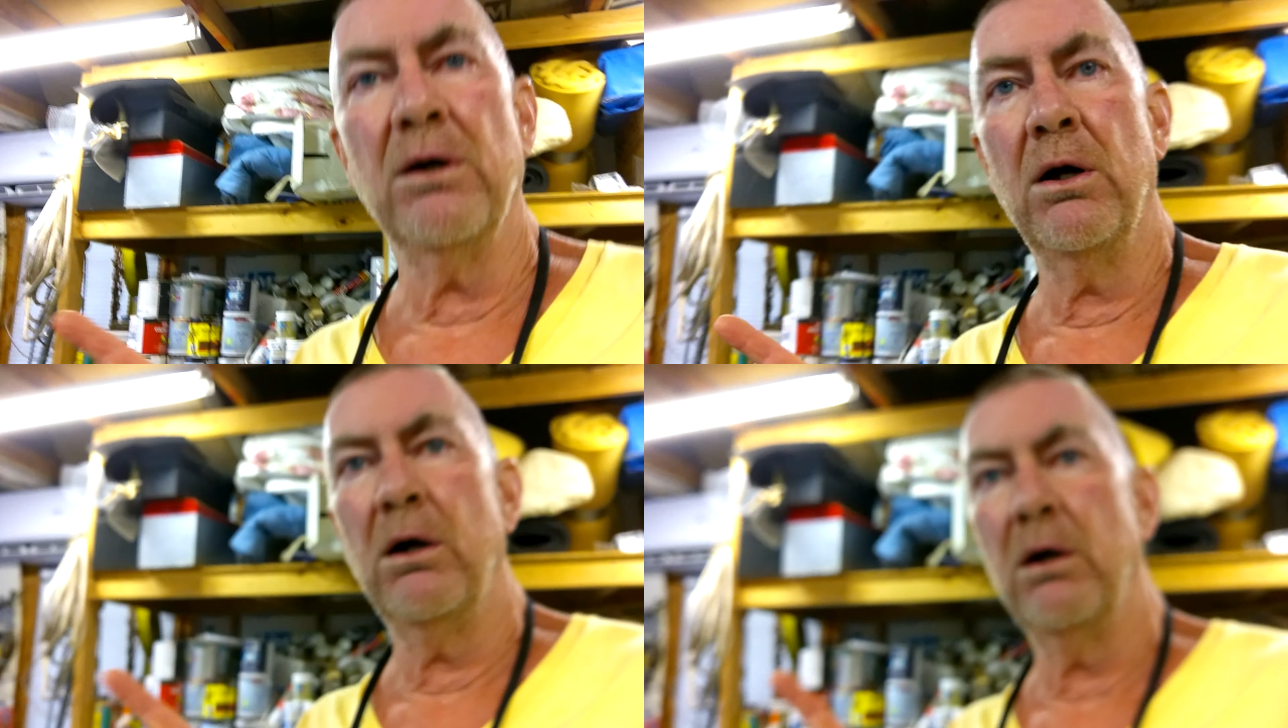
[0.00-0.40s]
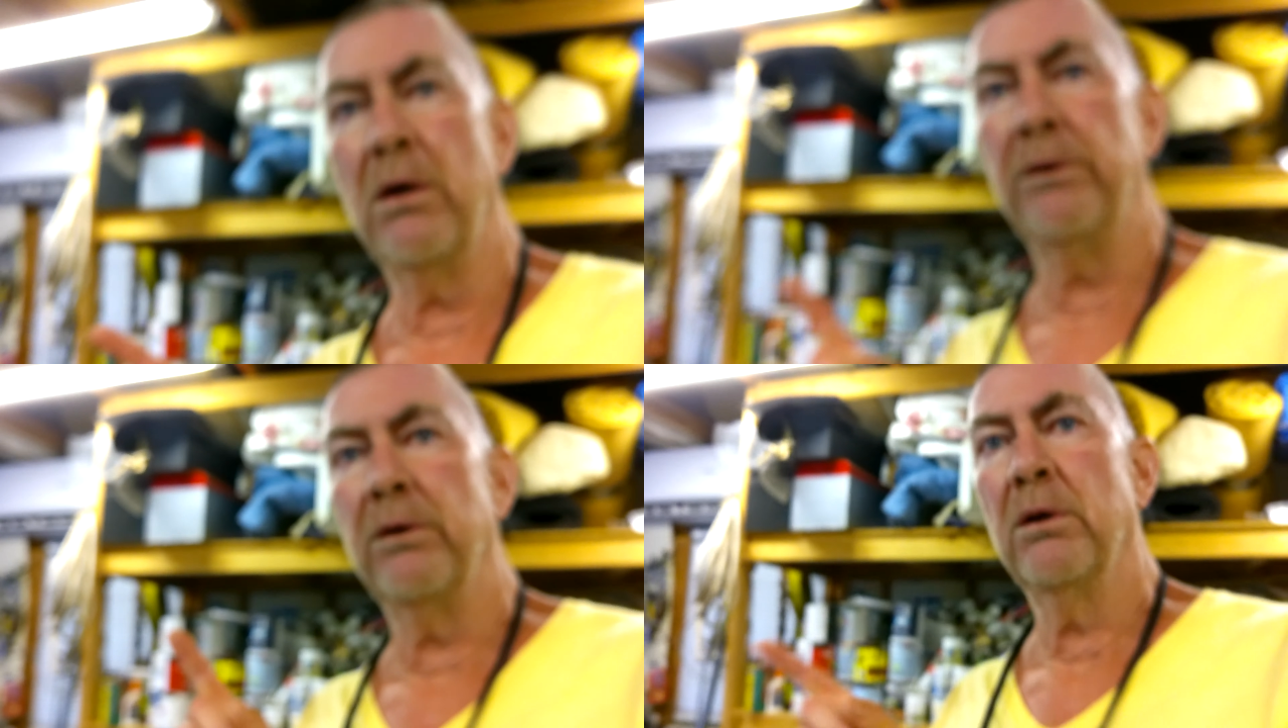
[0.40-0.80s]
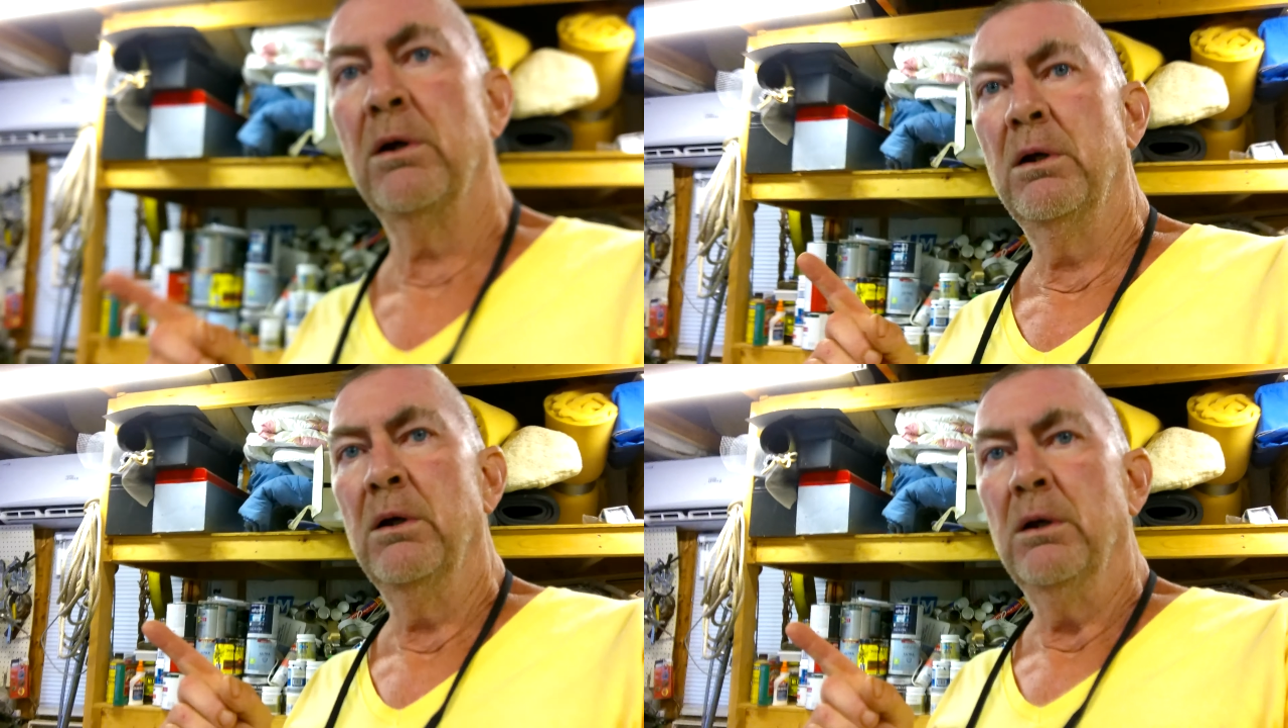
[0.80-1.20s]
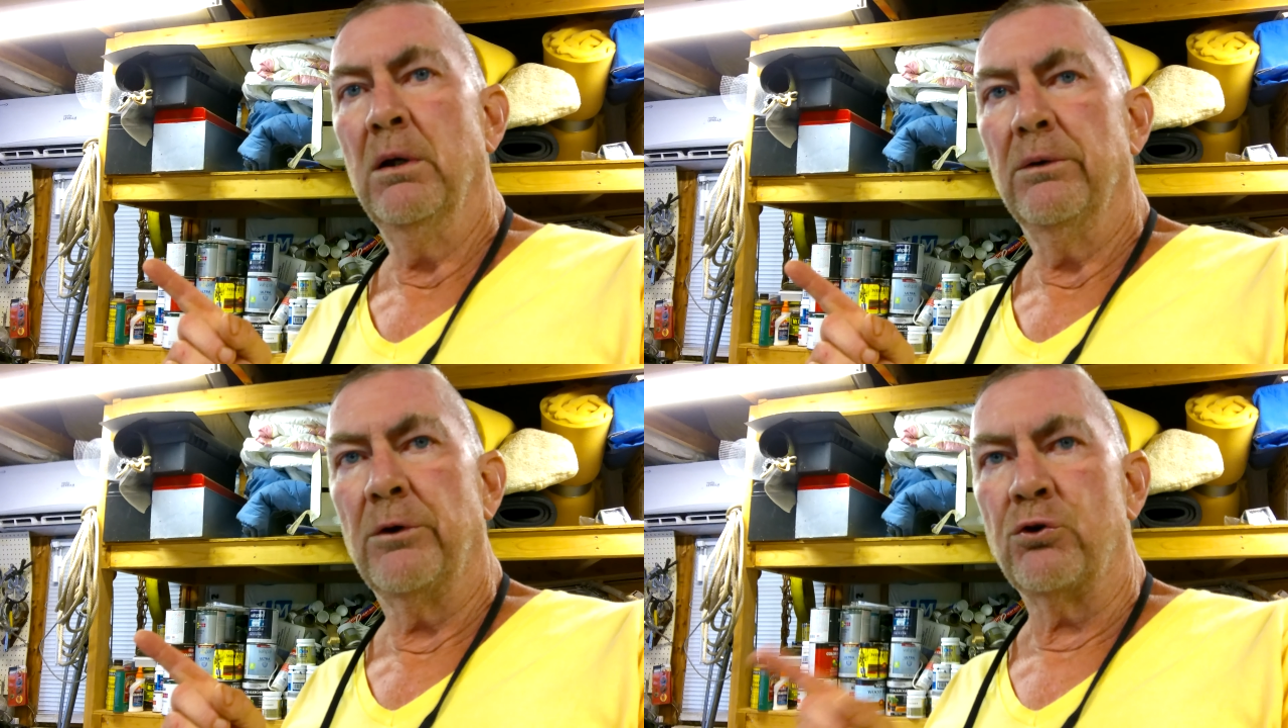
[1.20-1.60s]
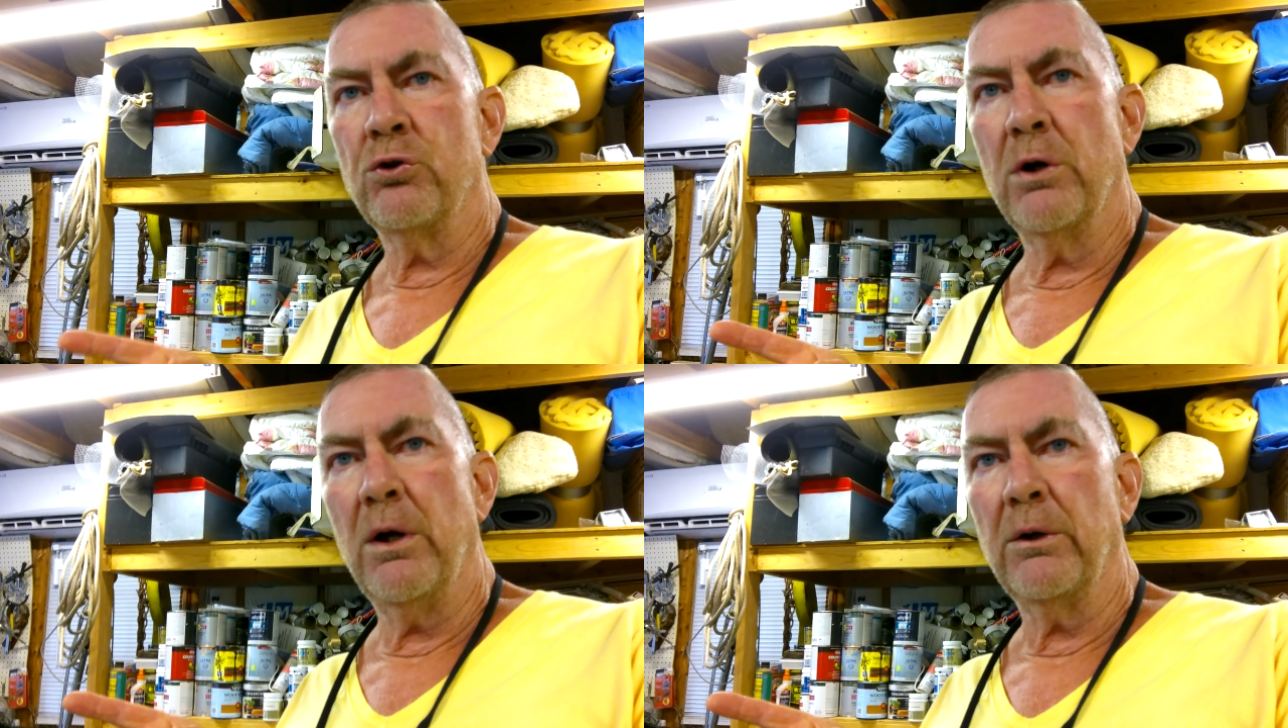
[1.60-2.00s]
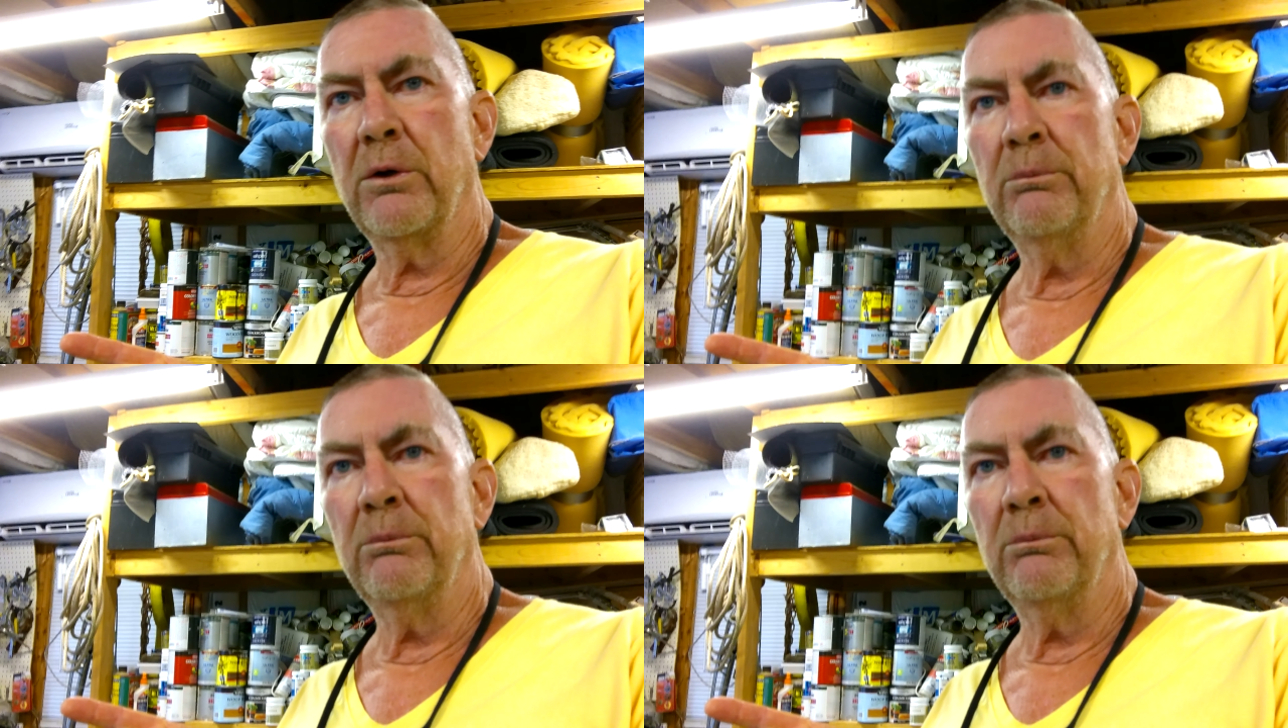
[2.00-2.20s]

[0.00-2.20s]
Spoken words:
on the truck